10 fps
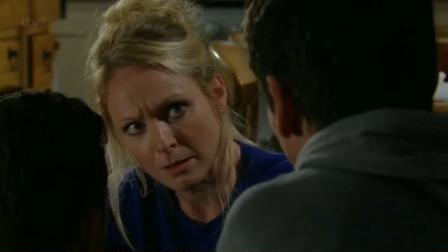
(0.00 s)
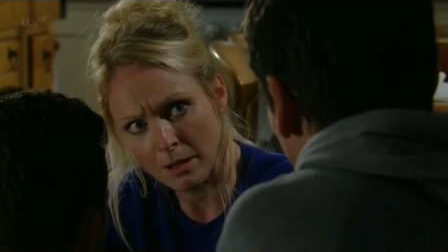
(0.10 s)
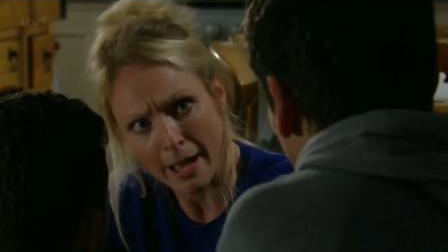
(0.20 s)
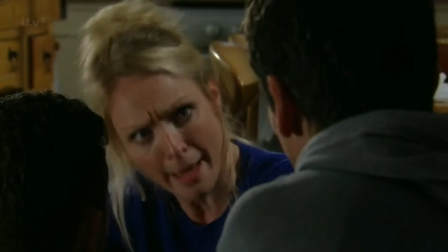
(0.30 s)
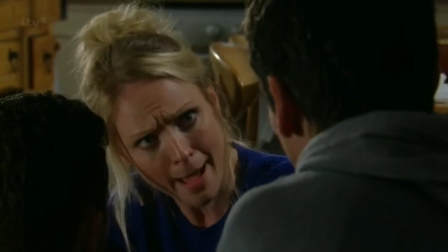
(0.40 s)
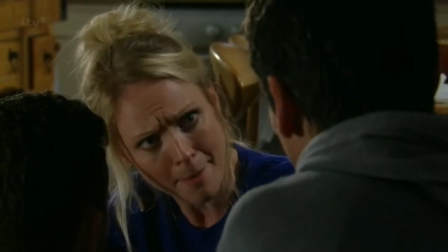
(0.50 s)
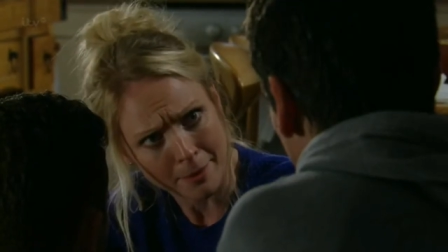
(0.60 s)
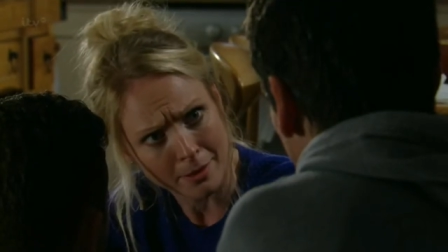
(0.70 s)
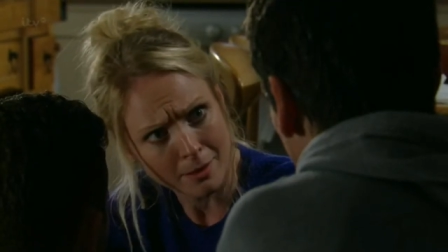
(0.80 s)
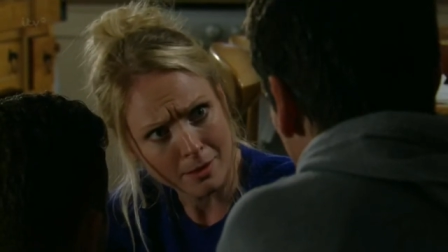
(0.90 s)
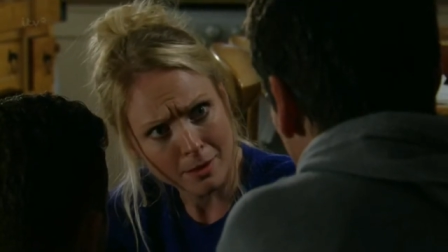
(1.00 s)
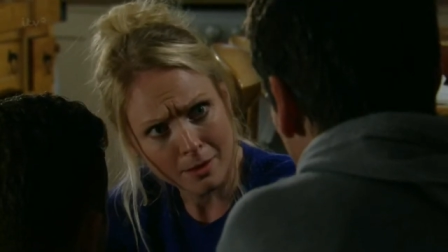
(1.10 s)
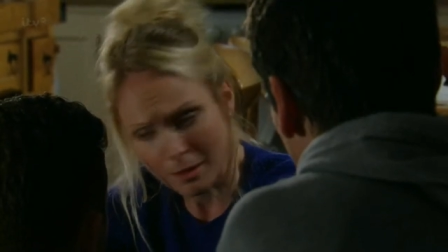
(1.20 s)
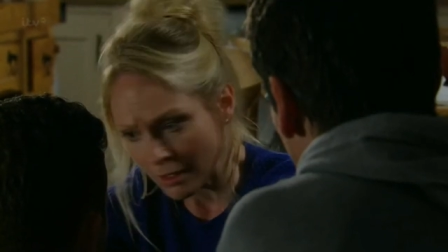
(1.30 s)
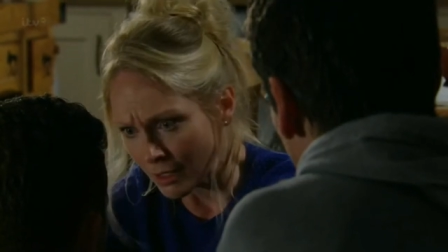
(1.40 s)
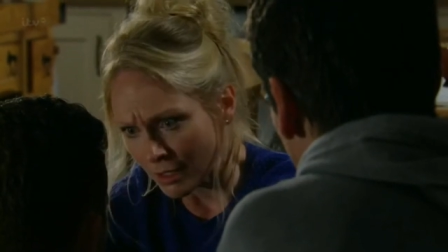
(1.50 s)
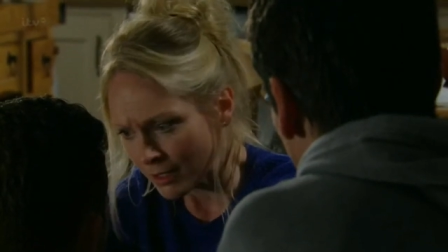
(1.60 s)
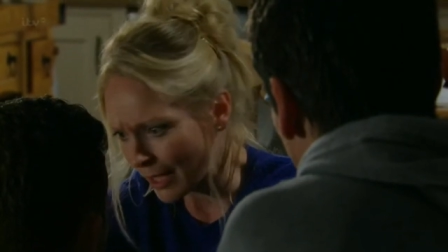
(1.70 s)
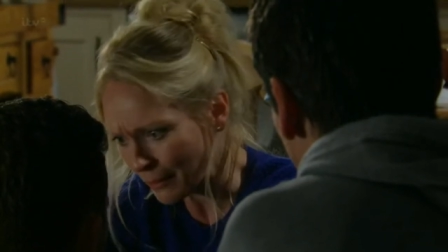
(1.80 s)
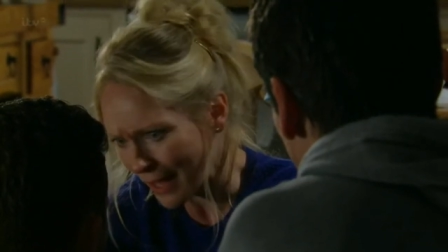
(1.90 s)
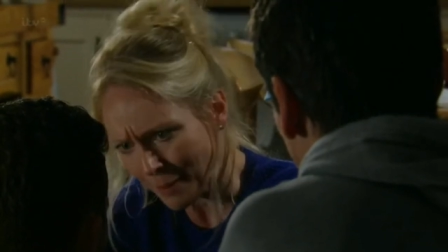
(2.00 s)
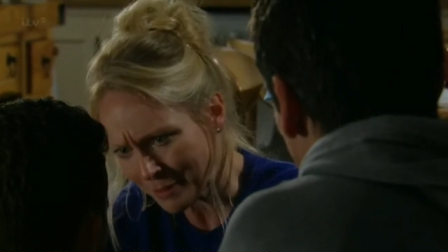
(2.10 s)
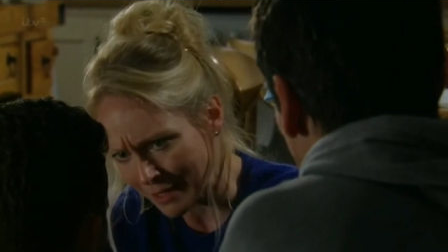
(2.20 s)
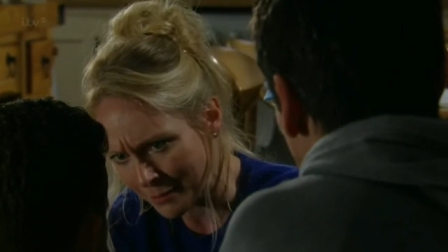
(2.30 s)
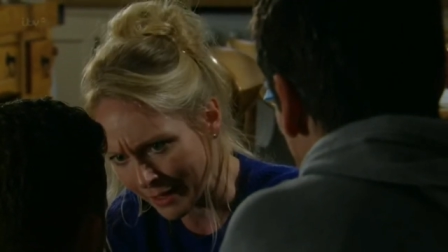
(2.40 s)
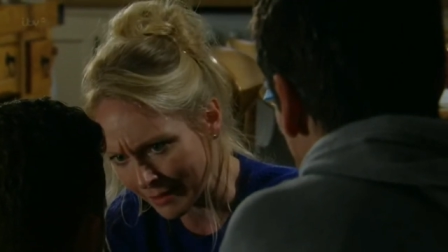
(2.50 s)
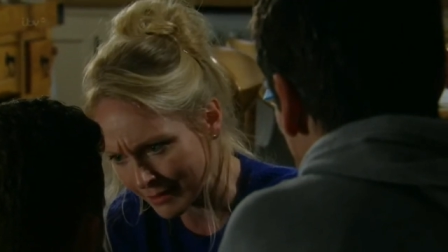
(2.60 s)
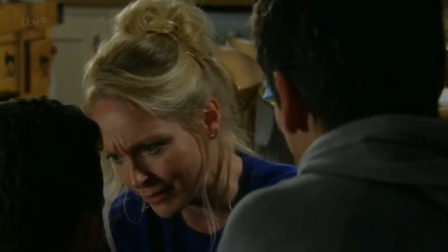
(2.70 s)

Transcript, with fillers: I am. How did it happen anyway?